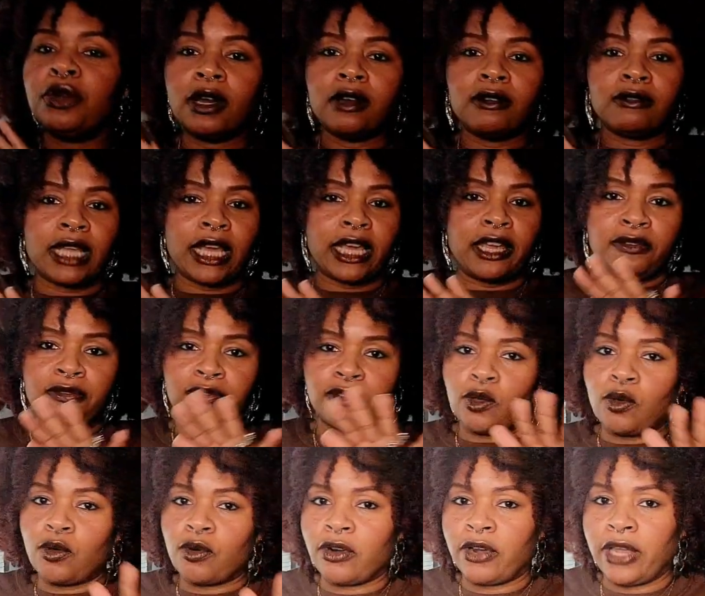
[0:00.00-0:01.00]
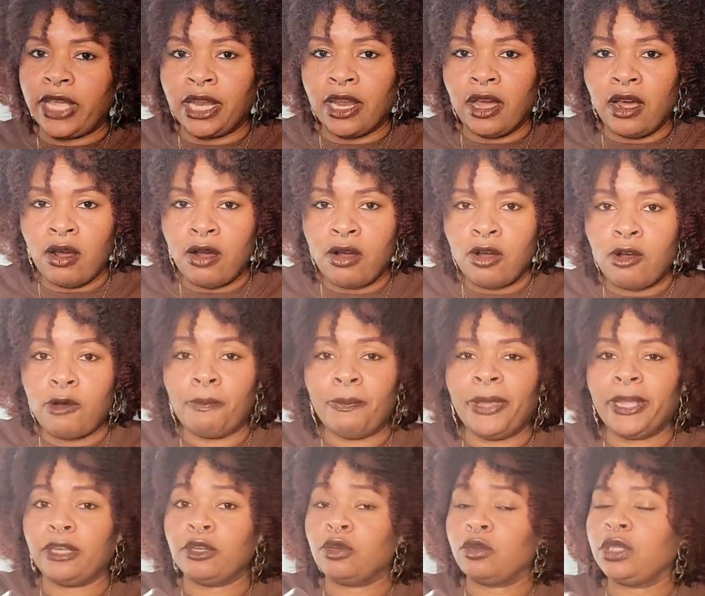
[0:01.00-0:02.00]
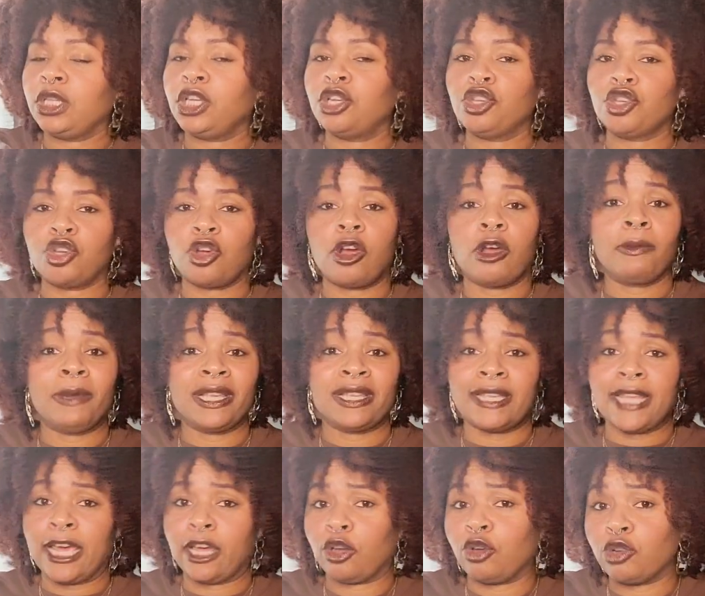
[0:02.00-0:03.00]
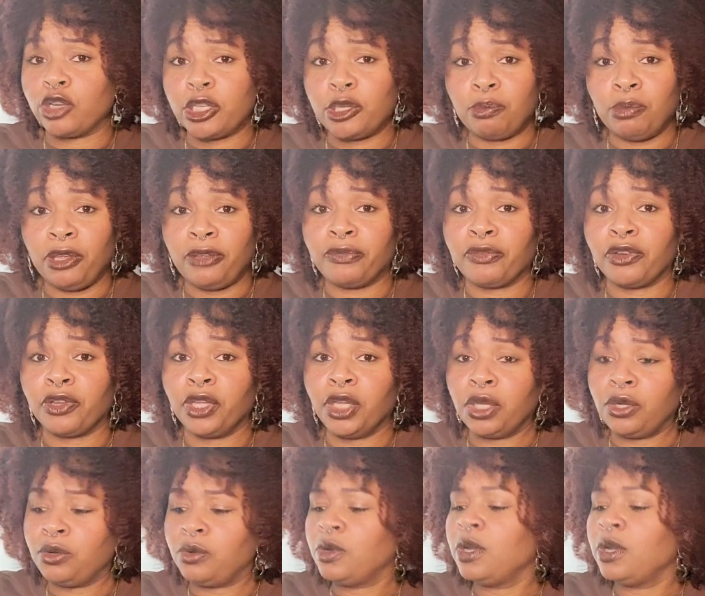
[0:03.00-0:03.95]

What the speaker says: like floral at all, Magnolia Charm is not going to be for you.